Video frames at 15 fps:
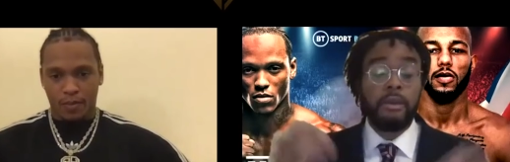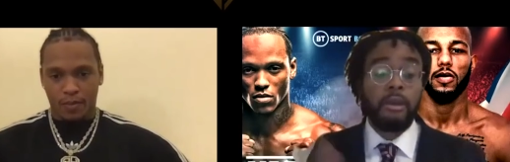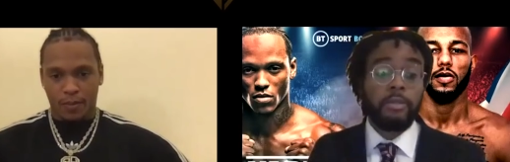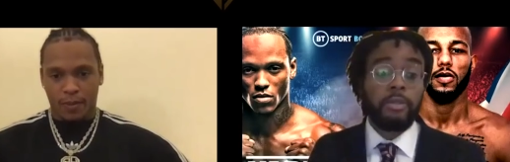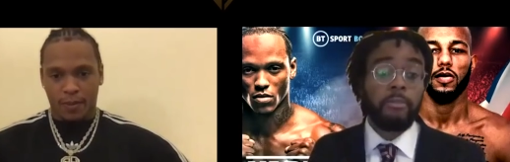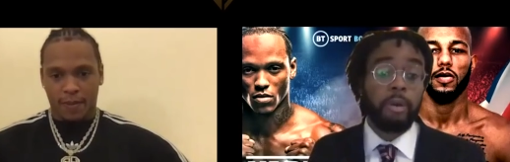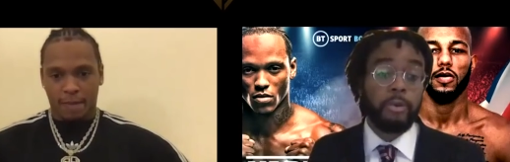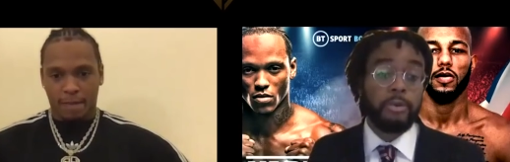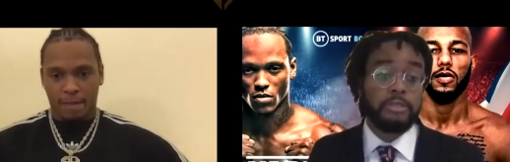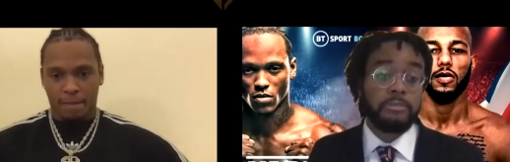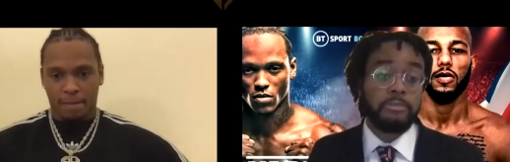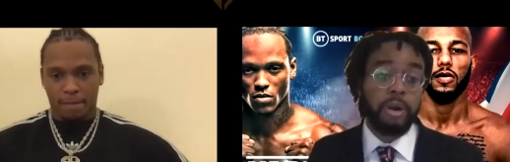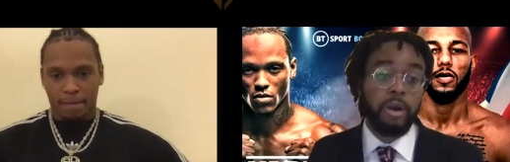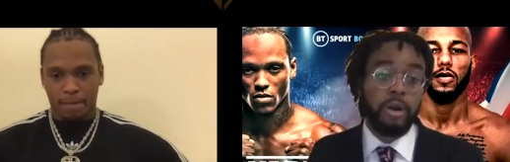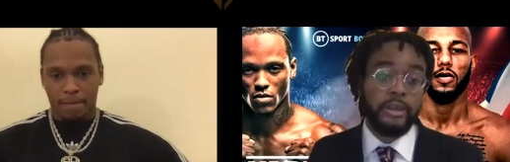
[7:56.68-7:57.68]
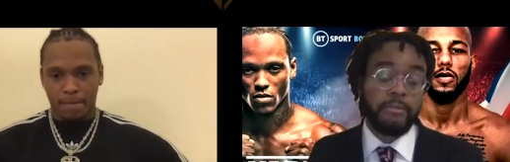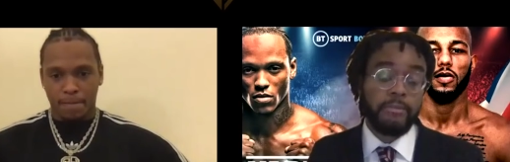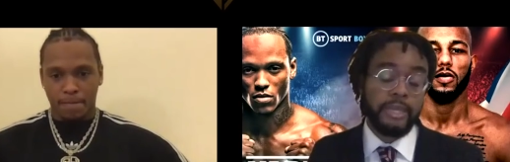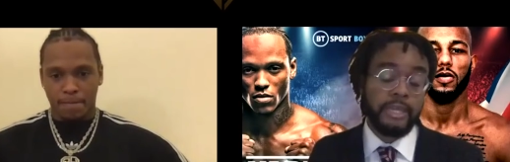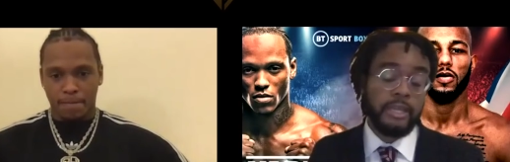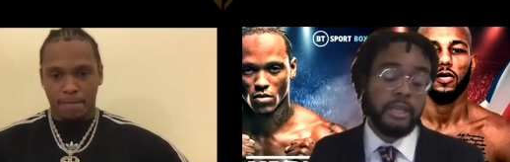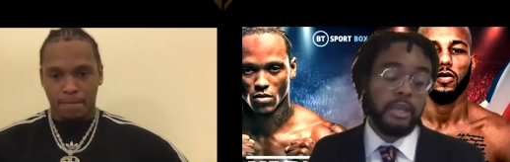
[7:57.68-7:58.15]
Speaker 1: the poster behind
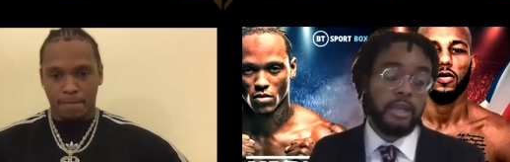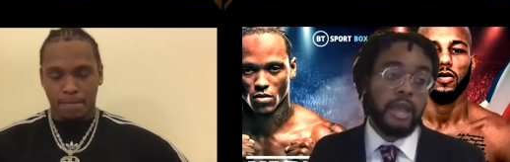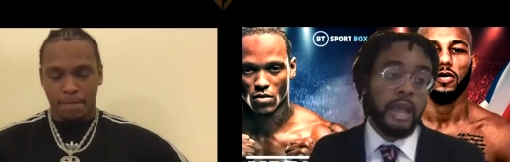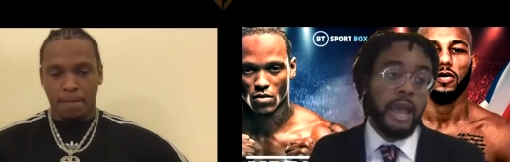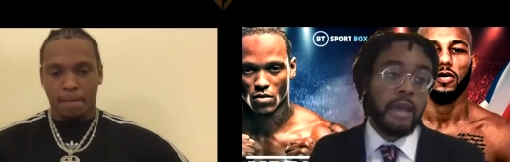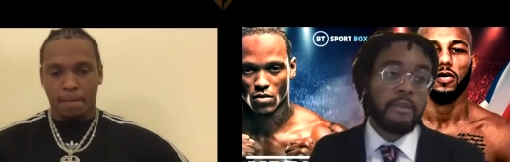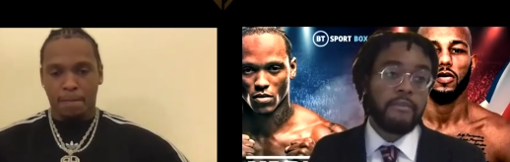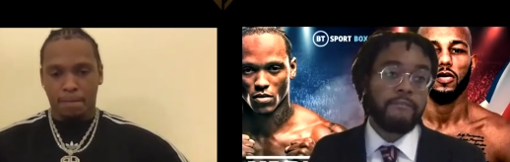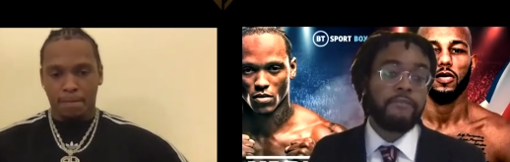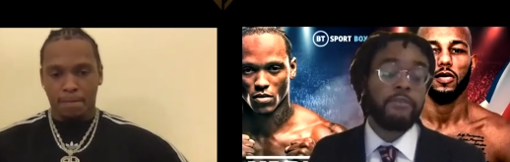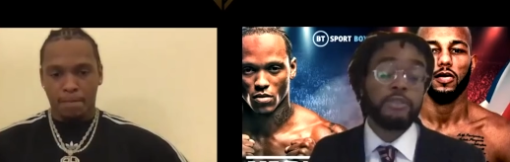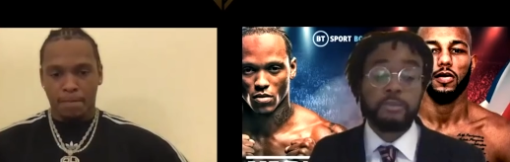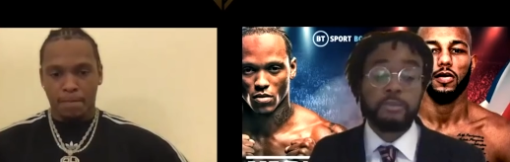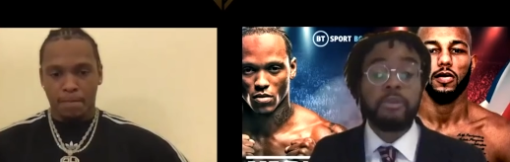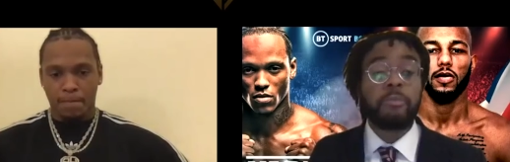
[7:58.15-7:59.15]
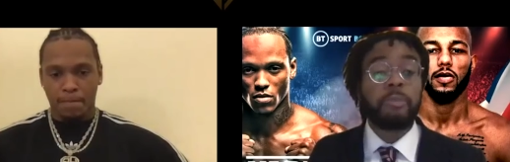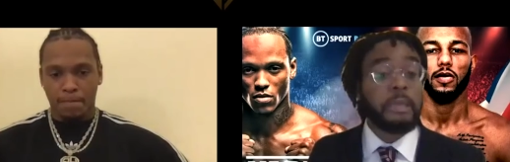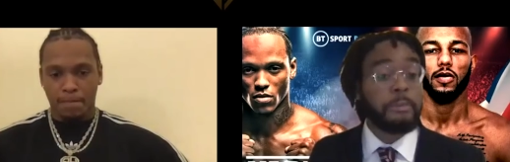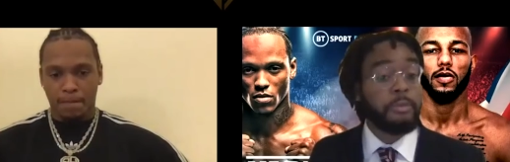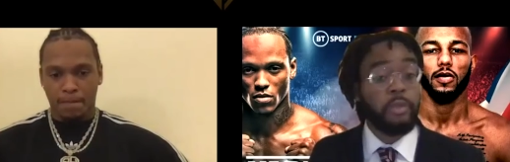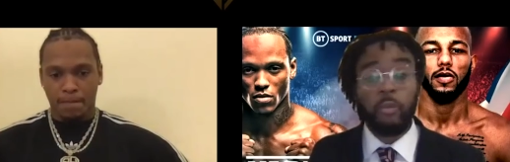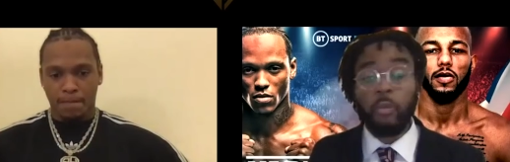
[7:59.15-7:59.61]
me. And for some of the
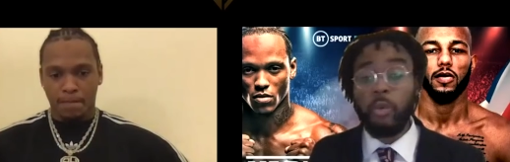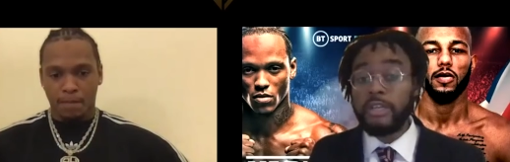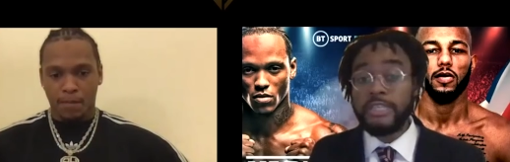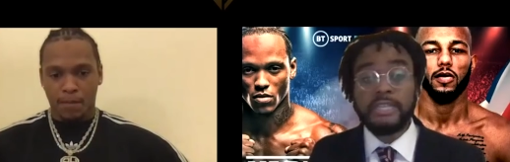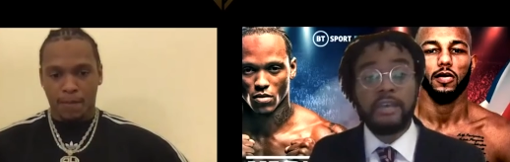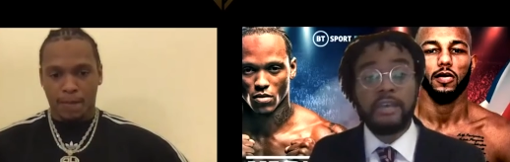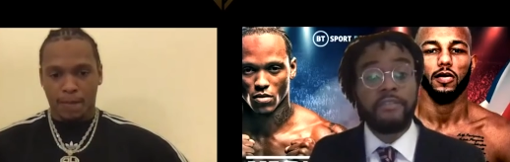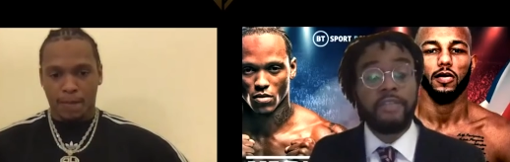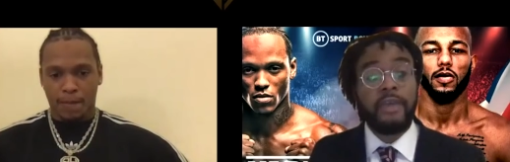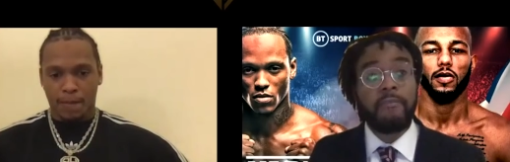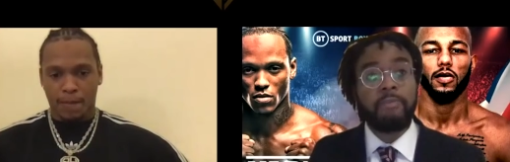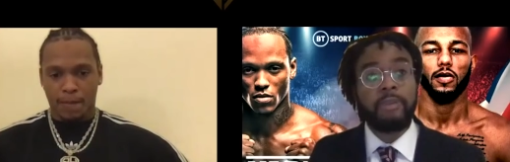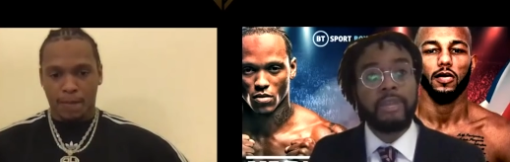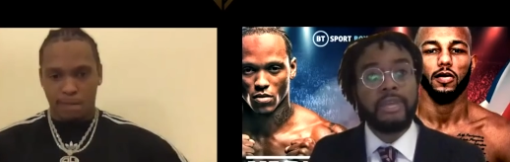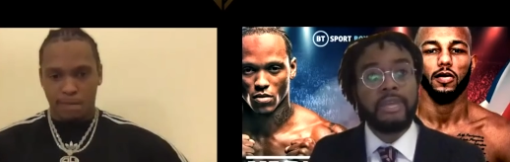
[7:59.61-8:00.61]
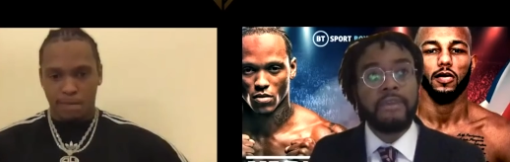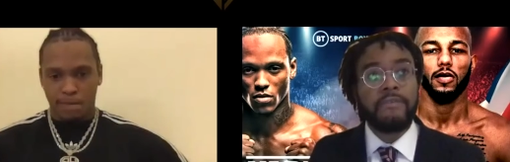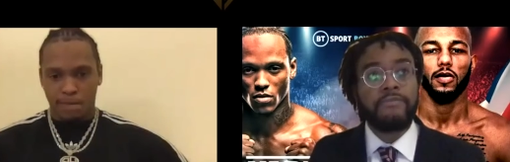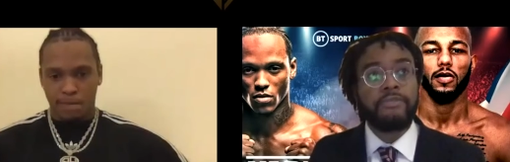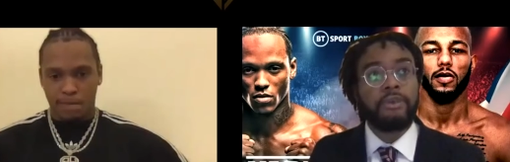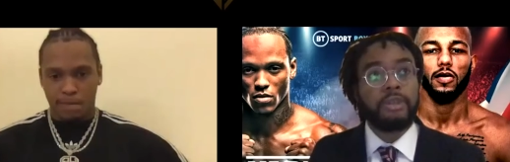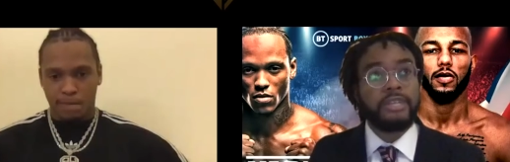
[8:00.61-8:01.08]
people that watch that, they believe
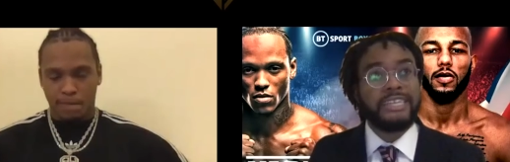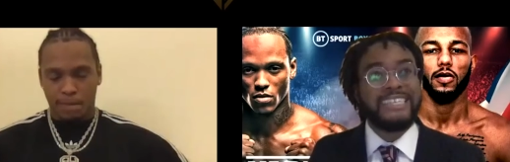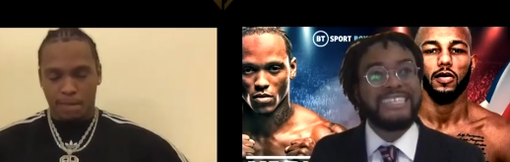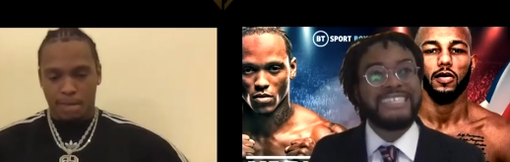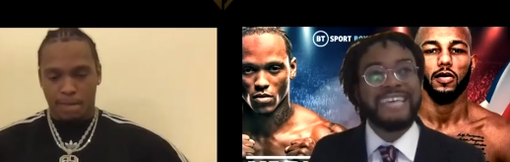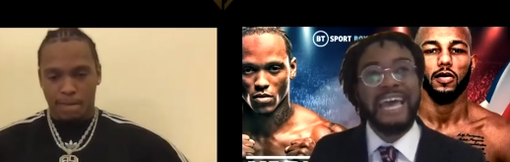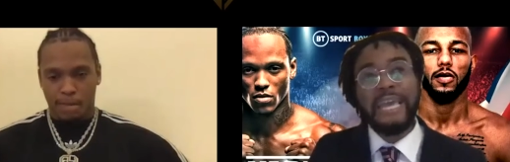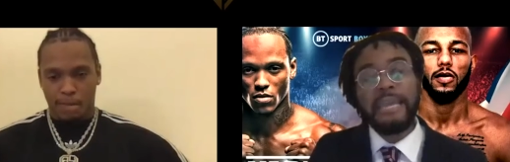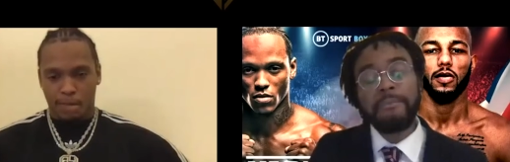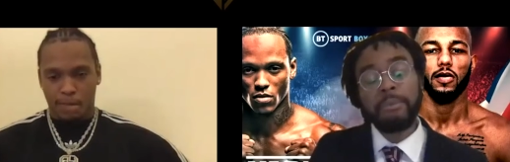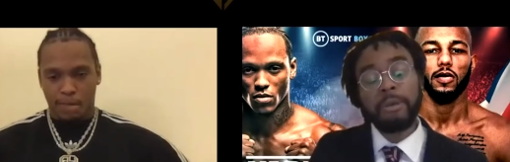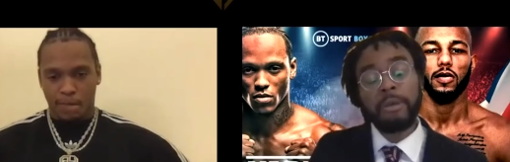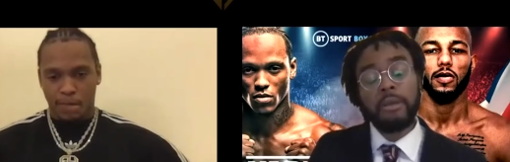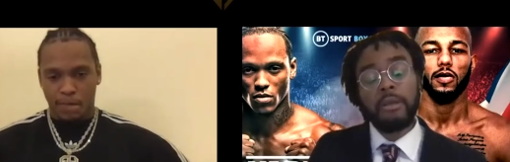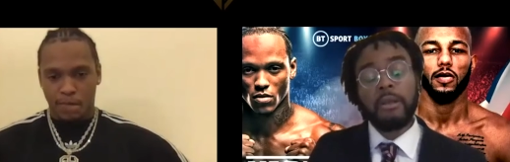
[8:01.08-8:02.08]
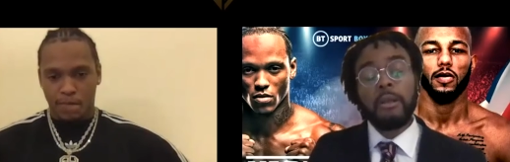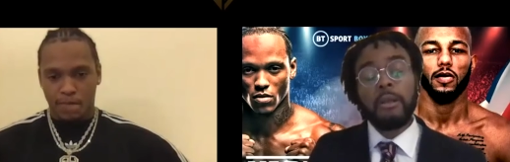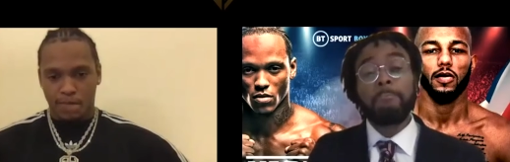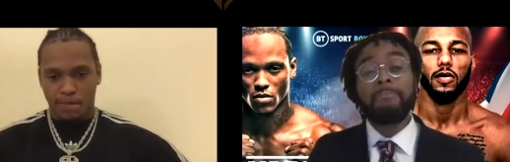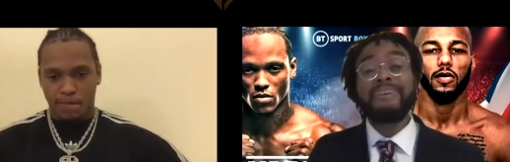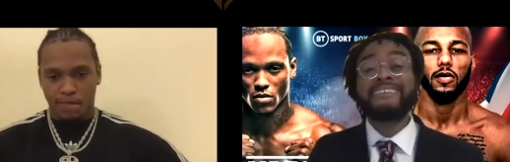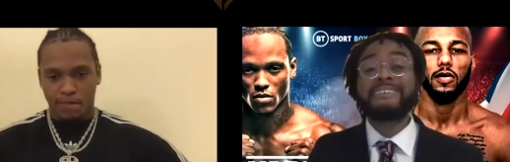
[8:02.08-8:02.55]
that the same
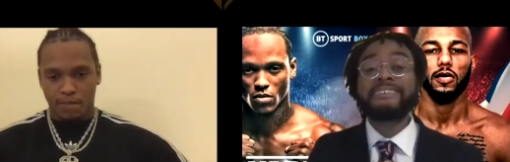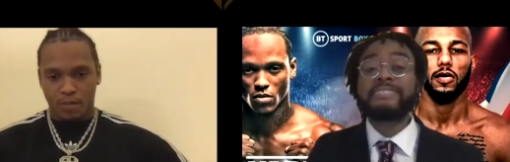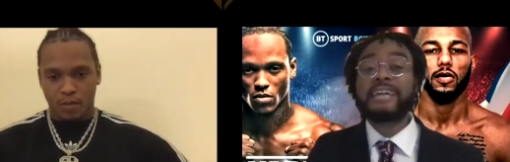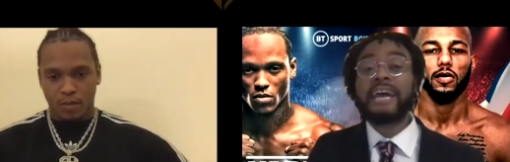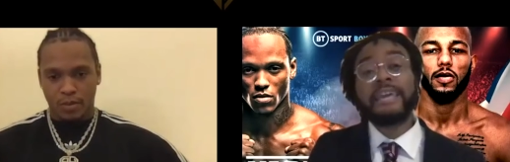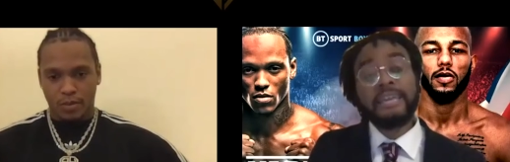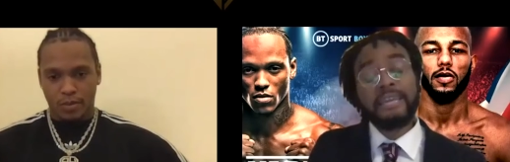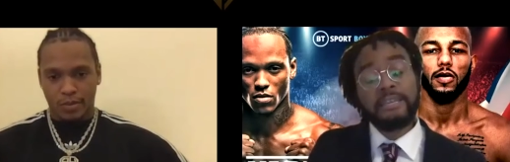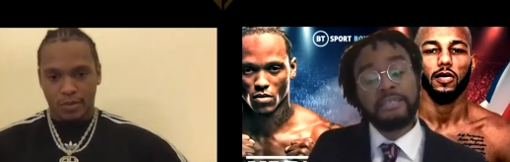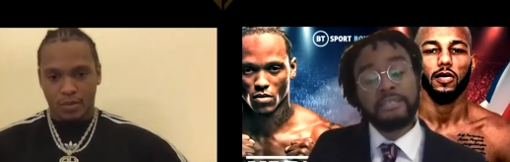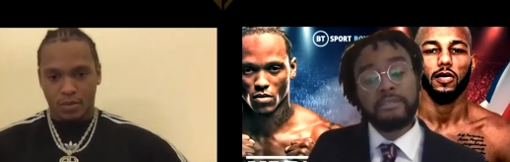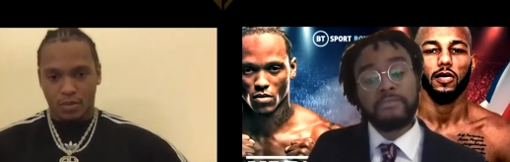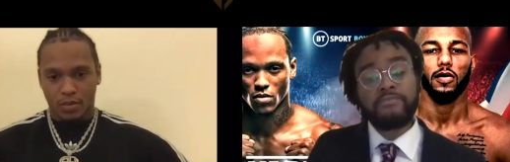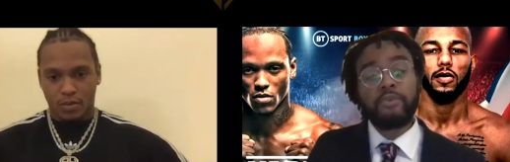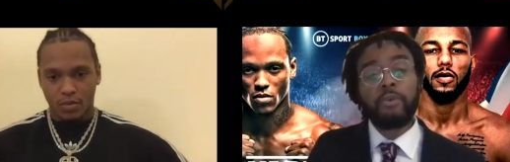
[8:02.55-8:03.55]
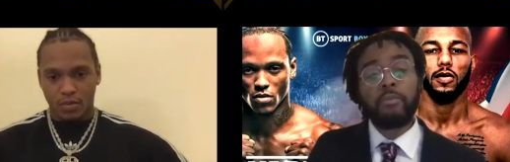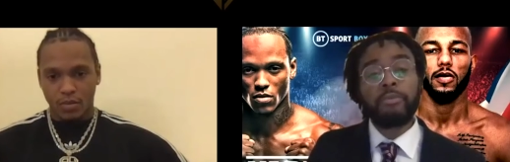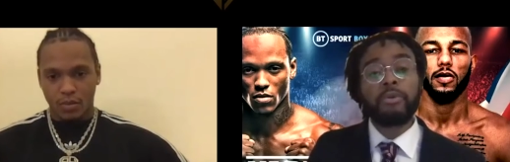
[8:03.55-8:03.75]
mistakes from your